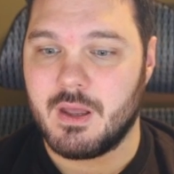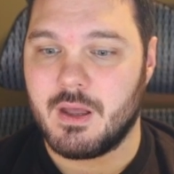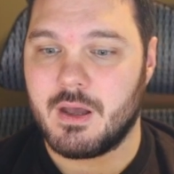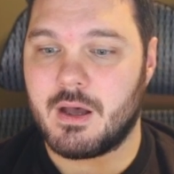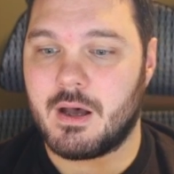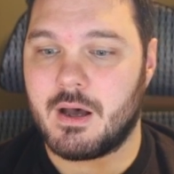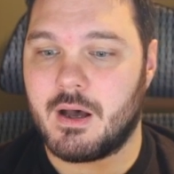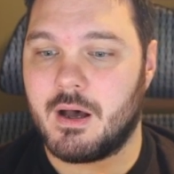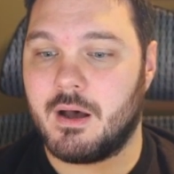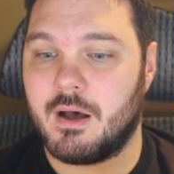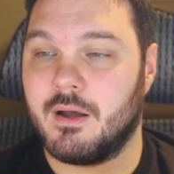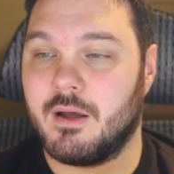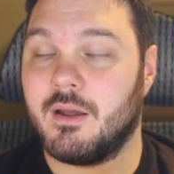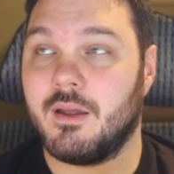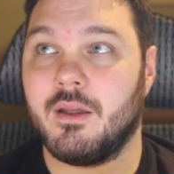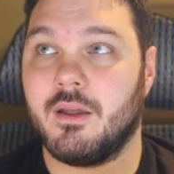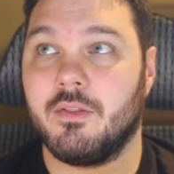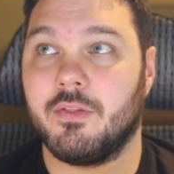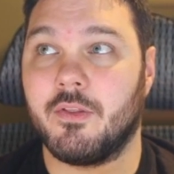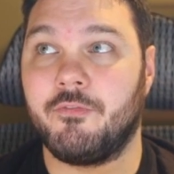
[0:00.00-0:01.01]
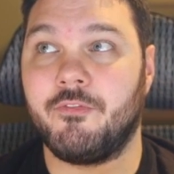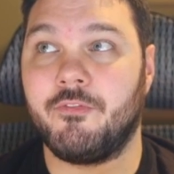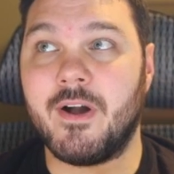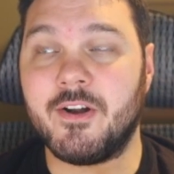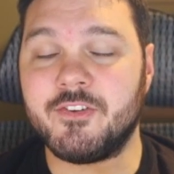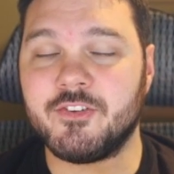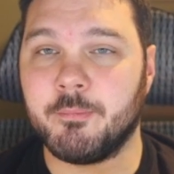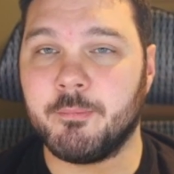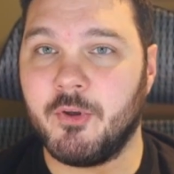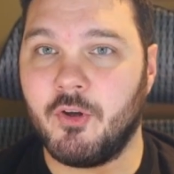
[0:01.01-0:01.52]
The
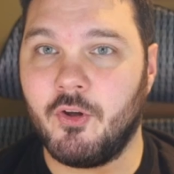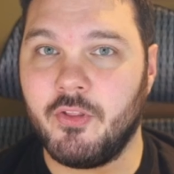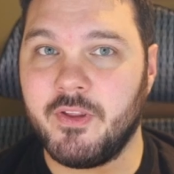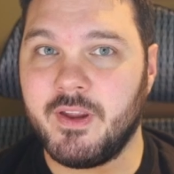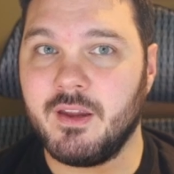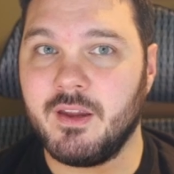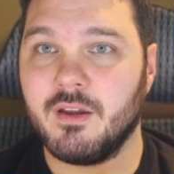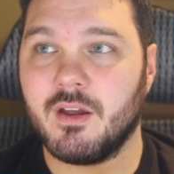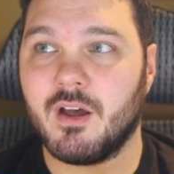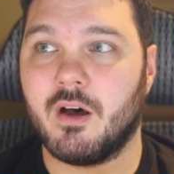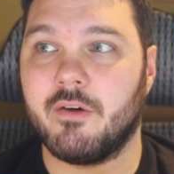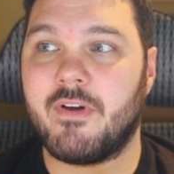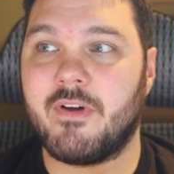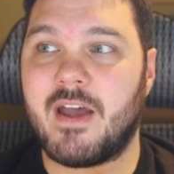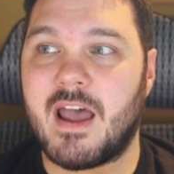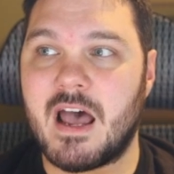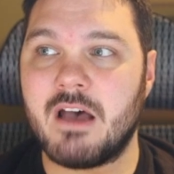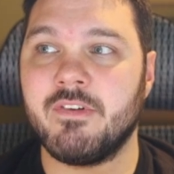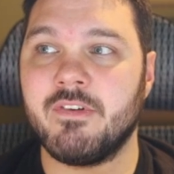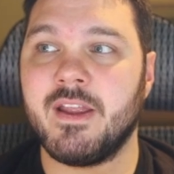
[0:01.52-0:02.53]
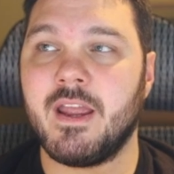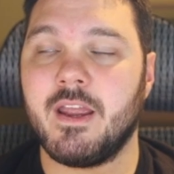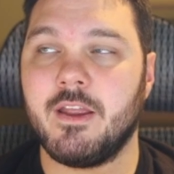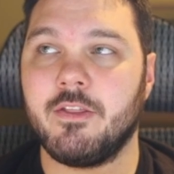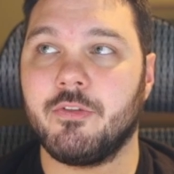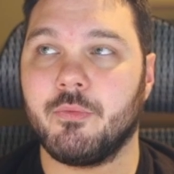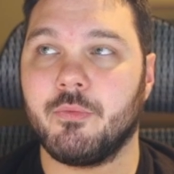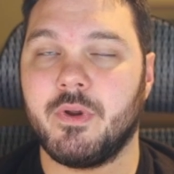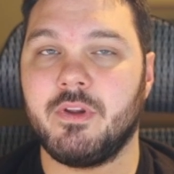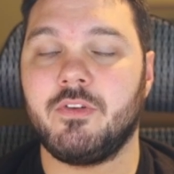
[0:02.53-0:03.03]
flexibility of having a
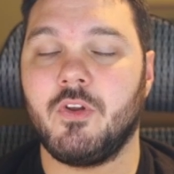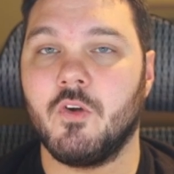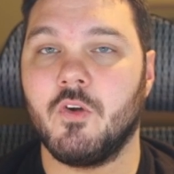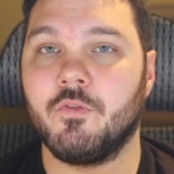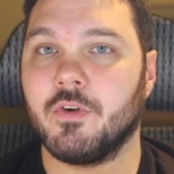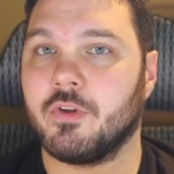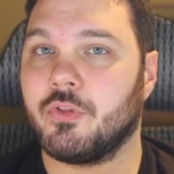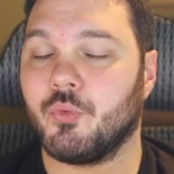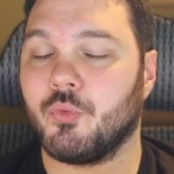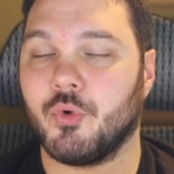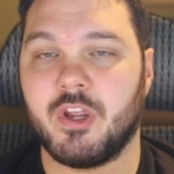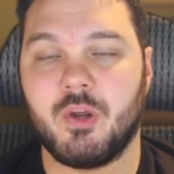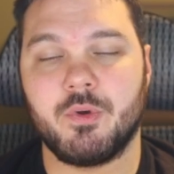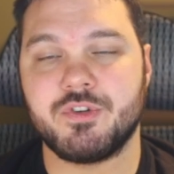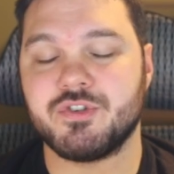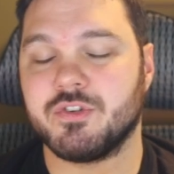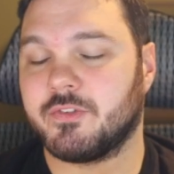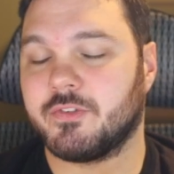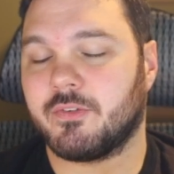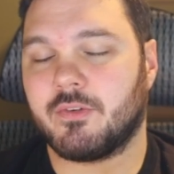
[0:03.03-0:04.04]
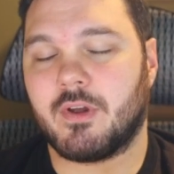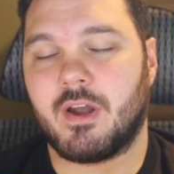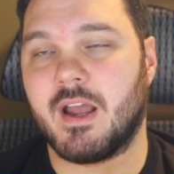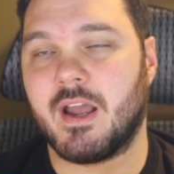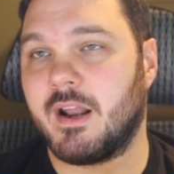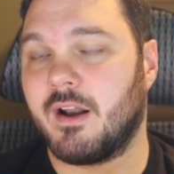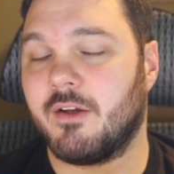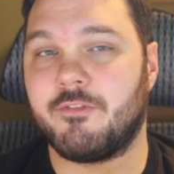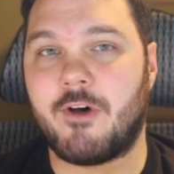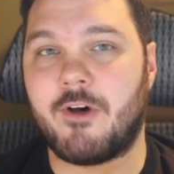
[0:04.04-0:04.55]
3/2 for 3, which is,
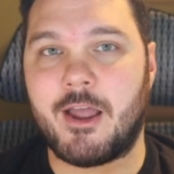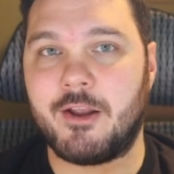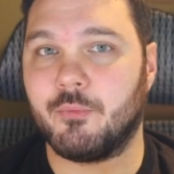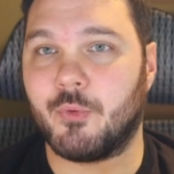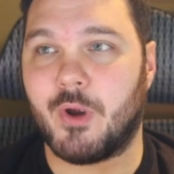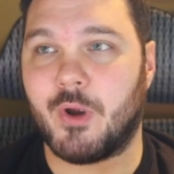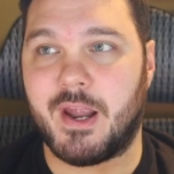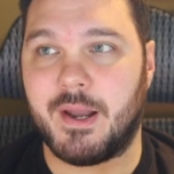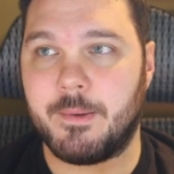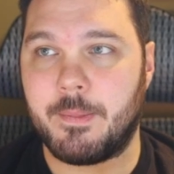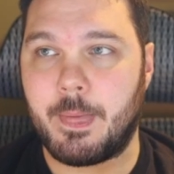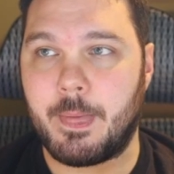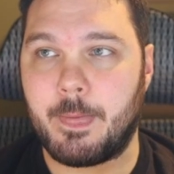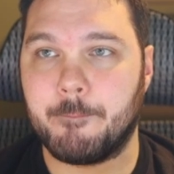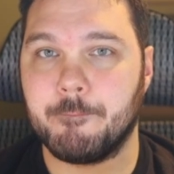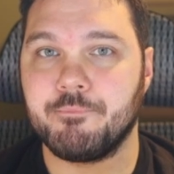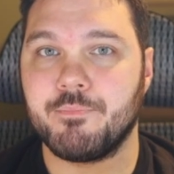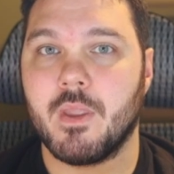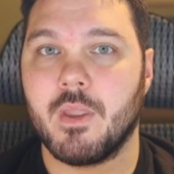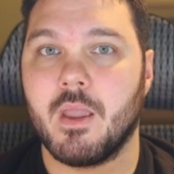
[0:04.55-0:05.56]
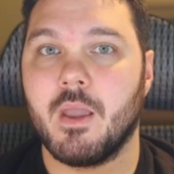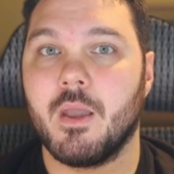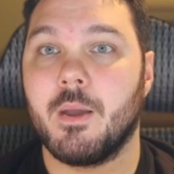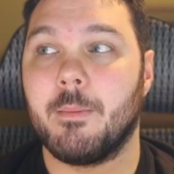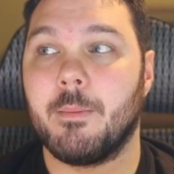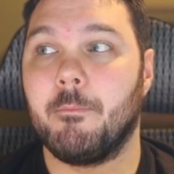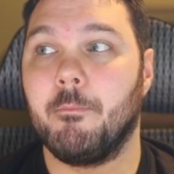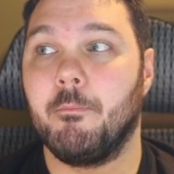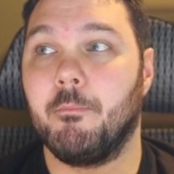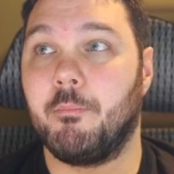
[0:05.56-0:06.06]
again, a fine rate.
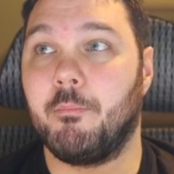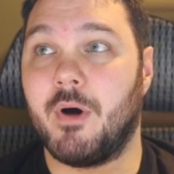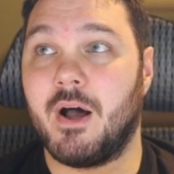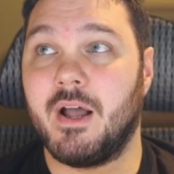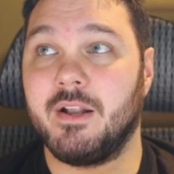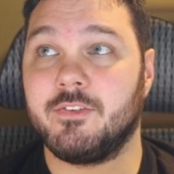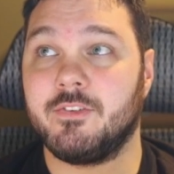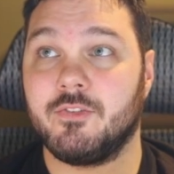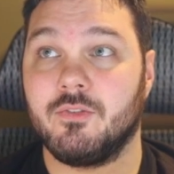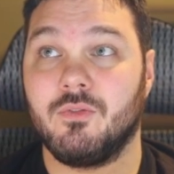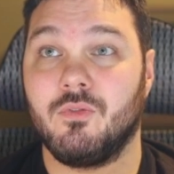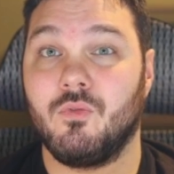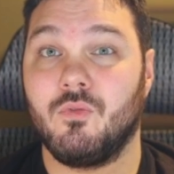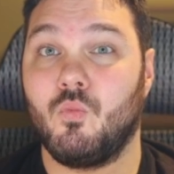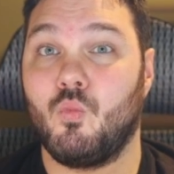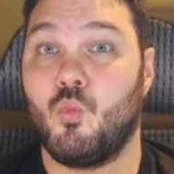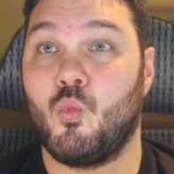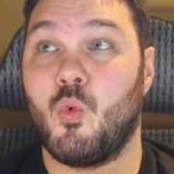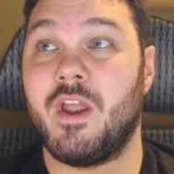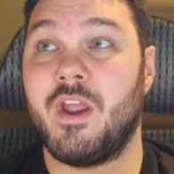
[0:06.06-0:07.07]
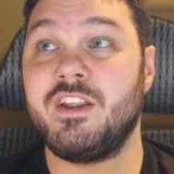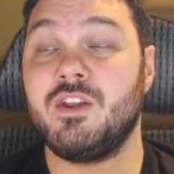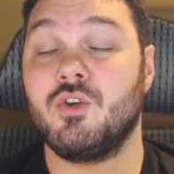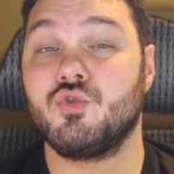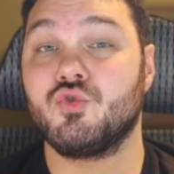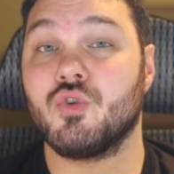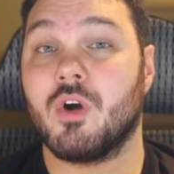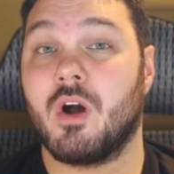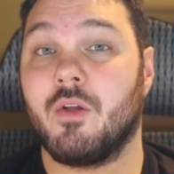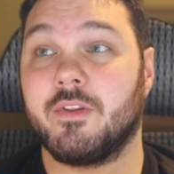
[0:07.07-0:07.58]
But when you
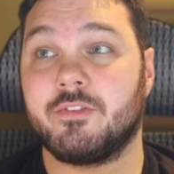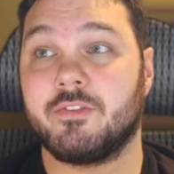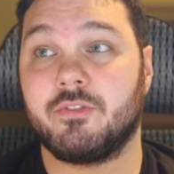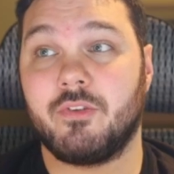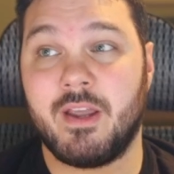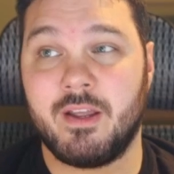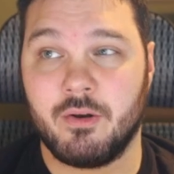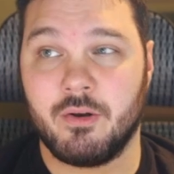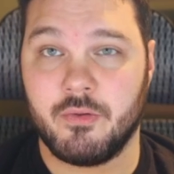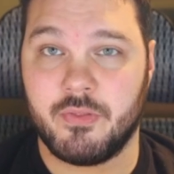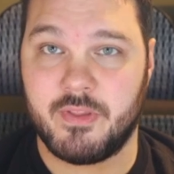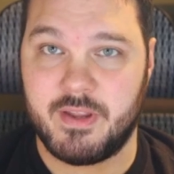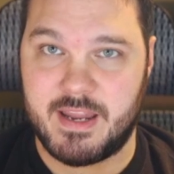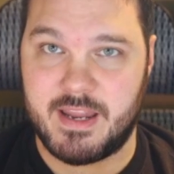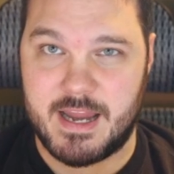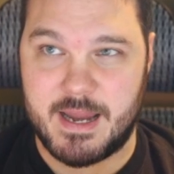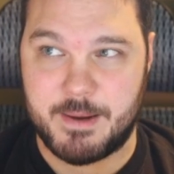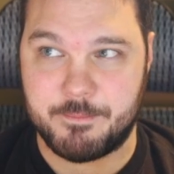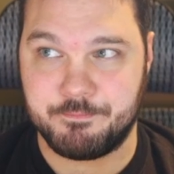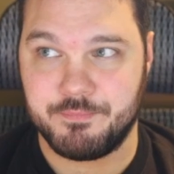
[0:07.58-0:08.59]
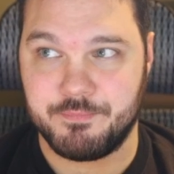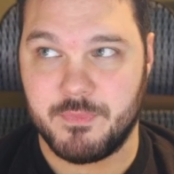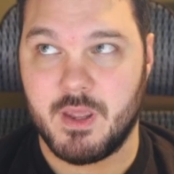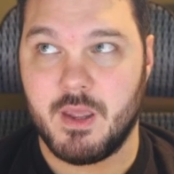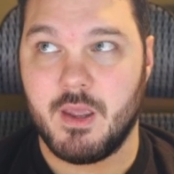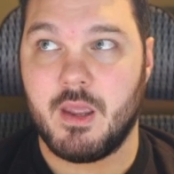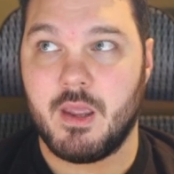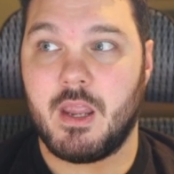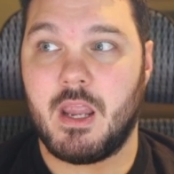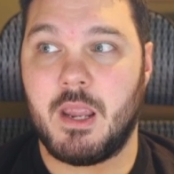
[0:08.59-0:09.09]
draw this later in the game,
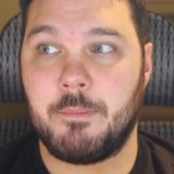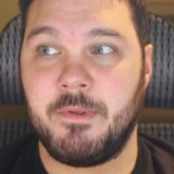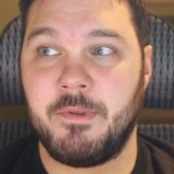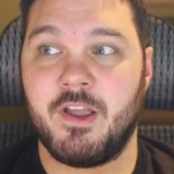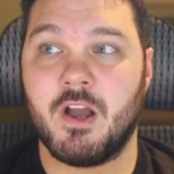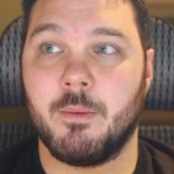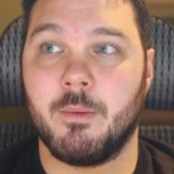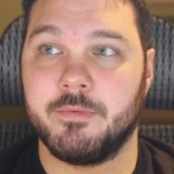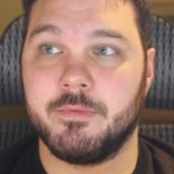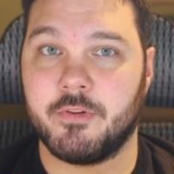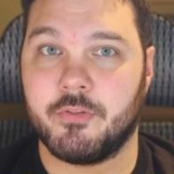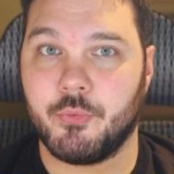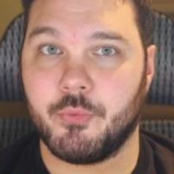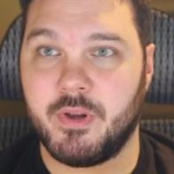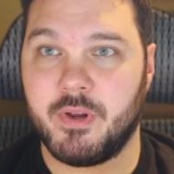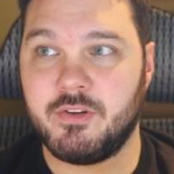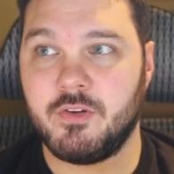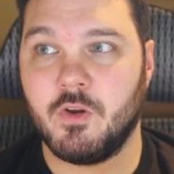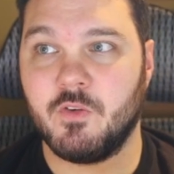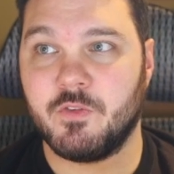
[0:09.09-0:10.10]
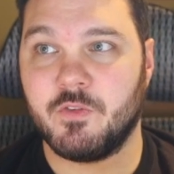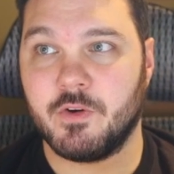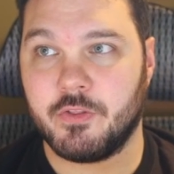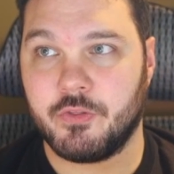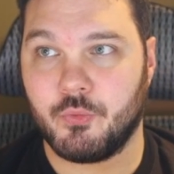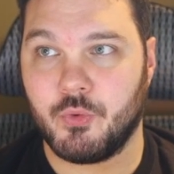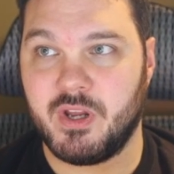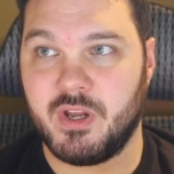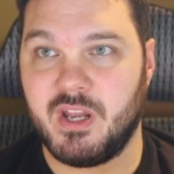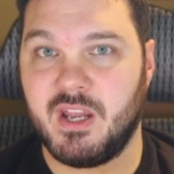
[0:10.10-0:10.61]
it becomes a 3/2 for
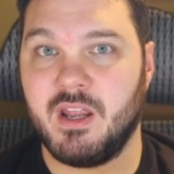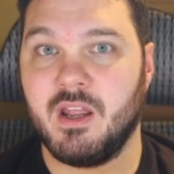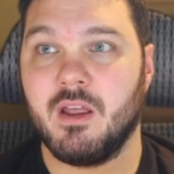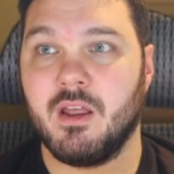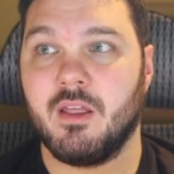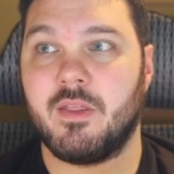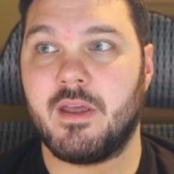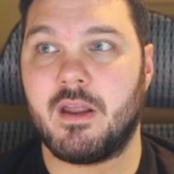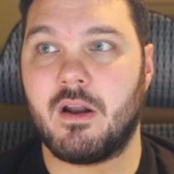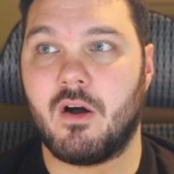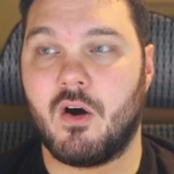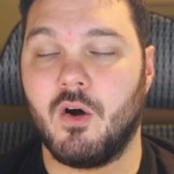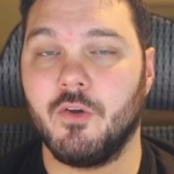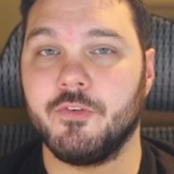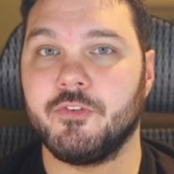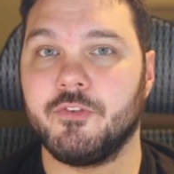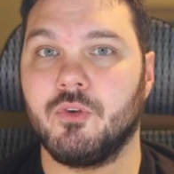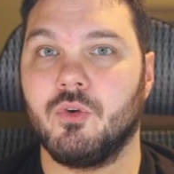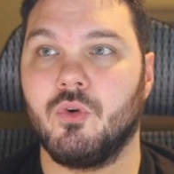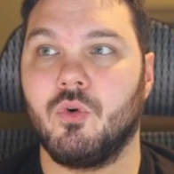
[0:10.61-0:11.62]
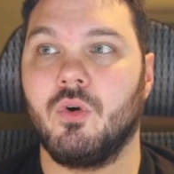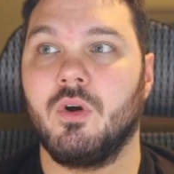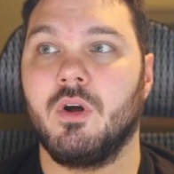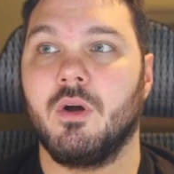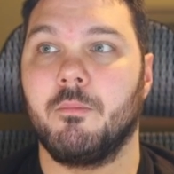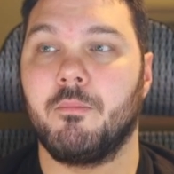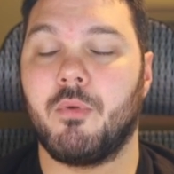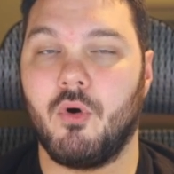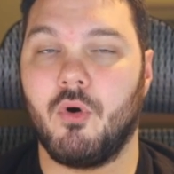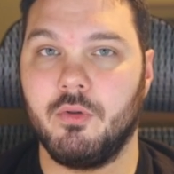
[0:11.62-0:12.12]
3 that also
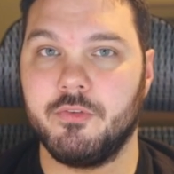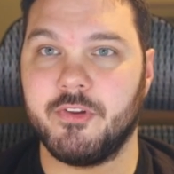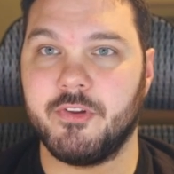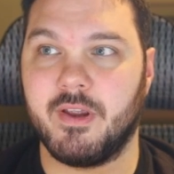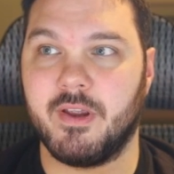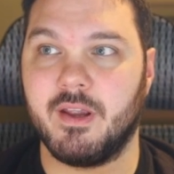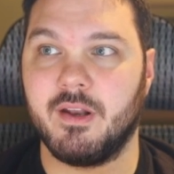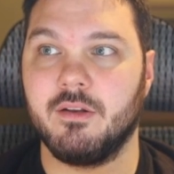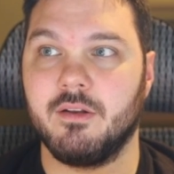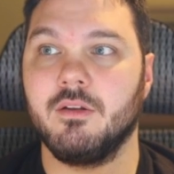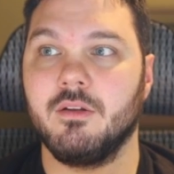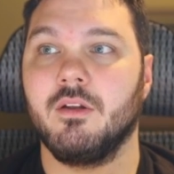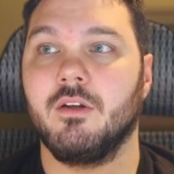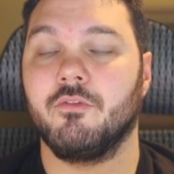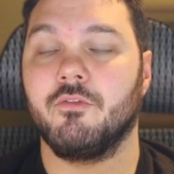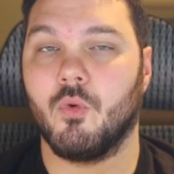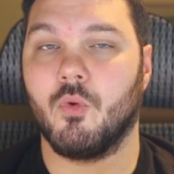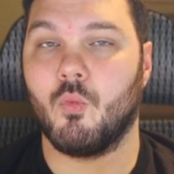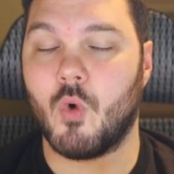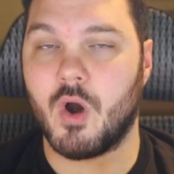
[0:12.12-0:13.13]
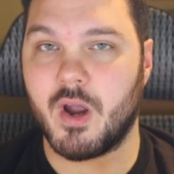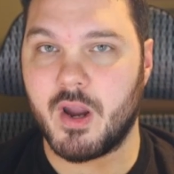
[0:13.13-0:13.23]
pulls in for 1